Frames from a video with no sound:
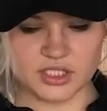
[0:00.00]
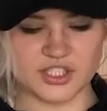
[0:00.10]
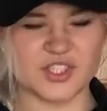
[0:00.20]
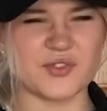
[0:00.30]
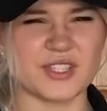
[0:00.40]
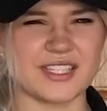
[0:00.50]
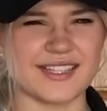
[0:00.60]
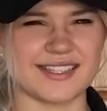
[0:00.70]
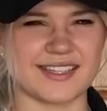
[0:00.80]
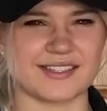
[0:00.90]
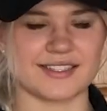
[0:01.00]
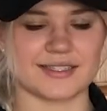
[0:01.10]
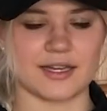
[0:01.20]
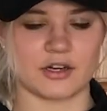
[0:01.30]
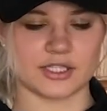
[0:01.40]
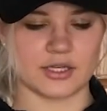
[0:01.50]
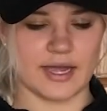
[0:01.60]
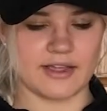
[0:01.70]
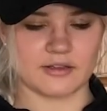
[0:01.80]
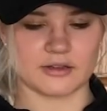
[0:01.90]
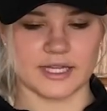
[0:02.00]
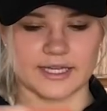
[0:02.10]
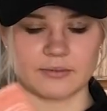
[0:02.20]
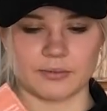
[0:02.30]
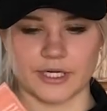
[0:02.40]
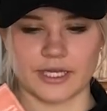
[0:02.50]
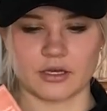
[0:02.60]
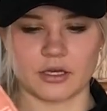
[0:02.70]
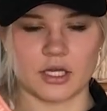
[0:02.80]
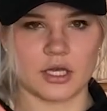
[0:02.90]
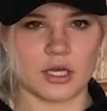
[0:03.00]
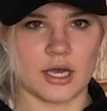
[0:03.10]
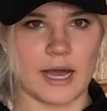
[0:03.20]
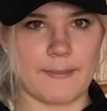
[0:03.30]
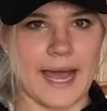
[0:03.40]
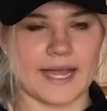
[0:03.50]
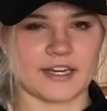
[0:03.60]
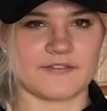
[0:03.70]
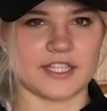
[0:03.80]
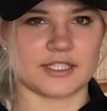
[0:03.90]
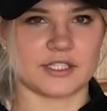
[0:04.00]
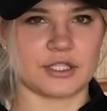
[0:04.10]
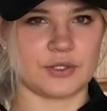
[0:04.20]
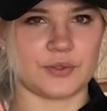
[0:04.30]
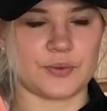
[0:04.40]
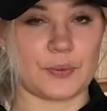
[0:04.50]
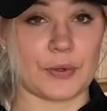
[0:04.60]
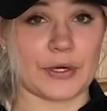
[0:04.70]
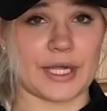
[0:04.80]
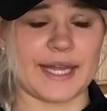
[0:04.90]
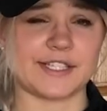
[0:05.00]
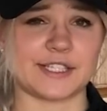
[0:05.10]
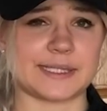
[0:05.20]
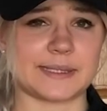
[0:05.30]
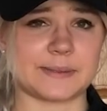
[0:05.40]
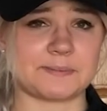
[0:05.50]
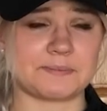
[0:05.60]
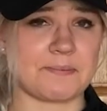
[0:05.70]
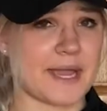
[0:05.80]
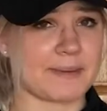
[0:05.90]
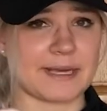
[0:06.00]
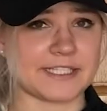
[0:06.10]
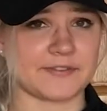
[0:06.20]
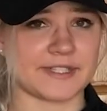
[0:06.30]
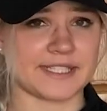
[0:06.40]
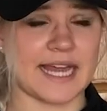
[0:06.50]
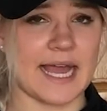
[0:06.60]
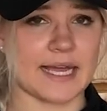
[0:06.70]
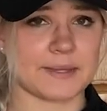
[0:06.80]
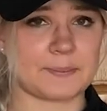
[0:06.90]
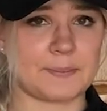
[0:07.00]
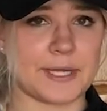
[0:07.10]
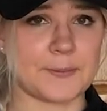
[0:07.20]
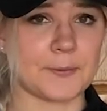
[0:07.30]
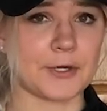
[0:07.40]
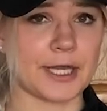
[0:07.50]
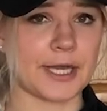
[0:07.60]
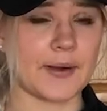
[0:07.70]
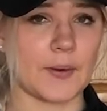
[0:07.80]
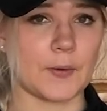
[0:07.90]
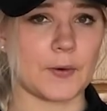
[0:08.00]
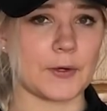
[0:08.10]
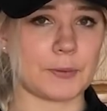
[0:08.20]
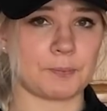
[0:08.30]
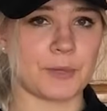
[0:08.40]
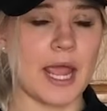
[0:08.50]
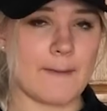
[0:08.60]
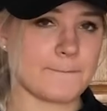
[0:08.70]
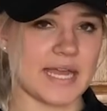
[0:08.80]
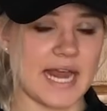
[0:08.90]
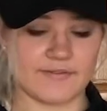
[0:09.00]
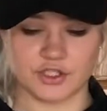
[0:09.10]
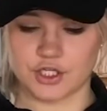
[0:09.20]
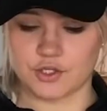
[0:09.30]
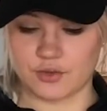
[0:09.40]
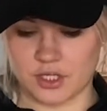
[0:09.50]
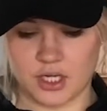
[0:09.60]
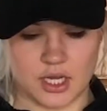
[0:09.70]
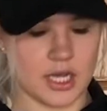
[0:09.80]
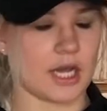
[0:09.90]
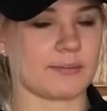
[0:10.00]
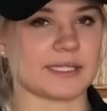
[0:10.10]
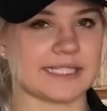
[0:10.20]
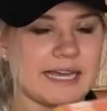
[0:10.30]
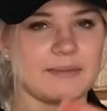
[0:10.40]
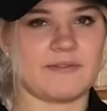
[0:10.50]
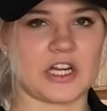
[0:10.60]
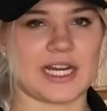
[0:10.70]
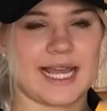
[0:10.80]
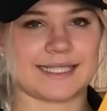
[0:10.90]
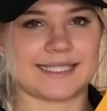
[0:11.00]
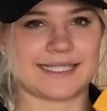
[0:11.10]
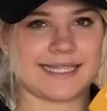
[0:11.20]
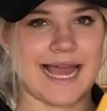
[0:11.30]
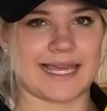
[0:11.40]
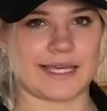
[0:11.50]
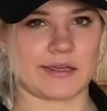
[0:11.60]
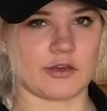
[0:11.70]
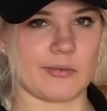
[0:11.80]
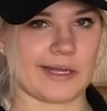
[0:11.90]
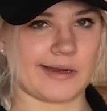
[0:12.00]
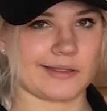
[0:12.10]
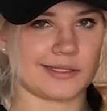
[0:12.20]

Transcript: It's just really nice and easy, and also I can bring a packet of this to work and just make myself a snack mid-morning or mid-afternoon, because I am a very snacky human.